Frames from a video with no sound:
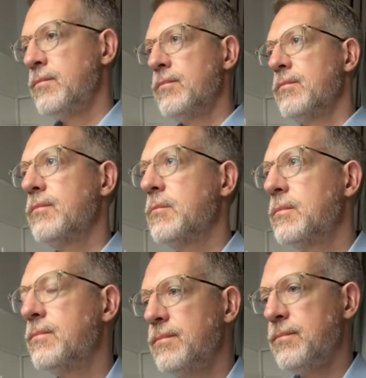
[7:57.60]
disclosure
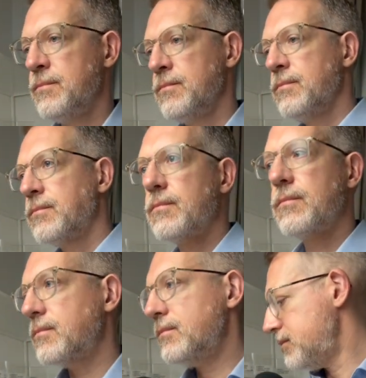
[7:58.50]
document and
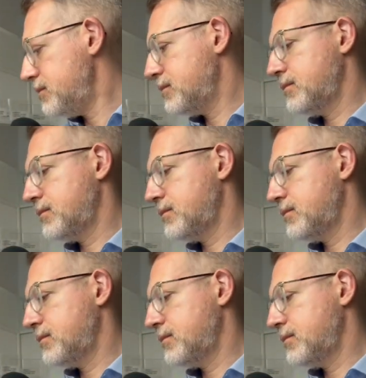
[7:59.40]
ask it to